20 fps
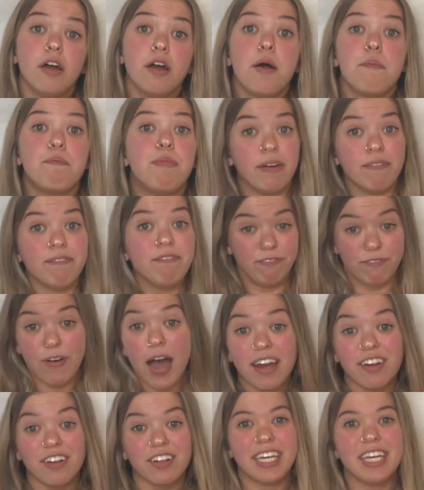But
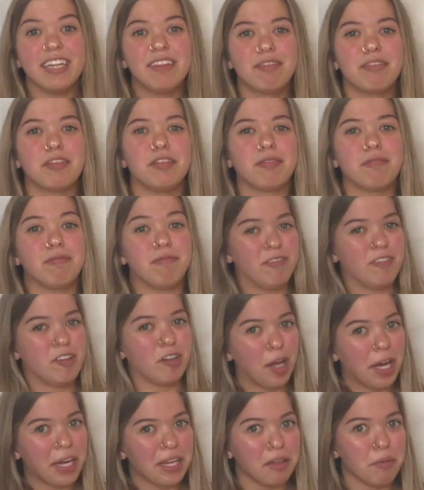finally, to
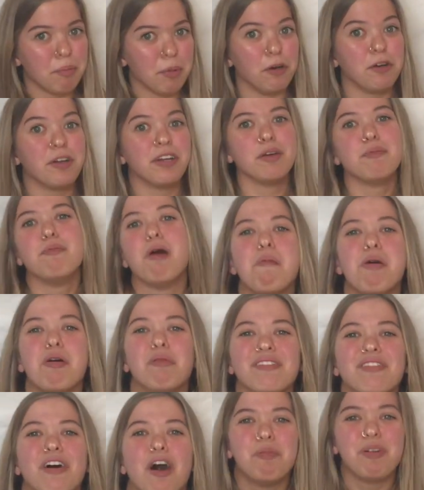lighten the mood in the moment
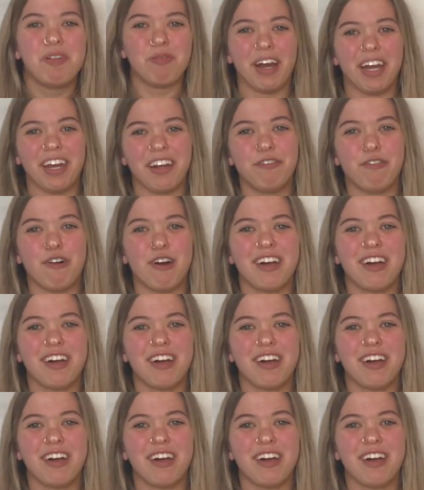we've all been waiting for,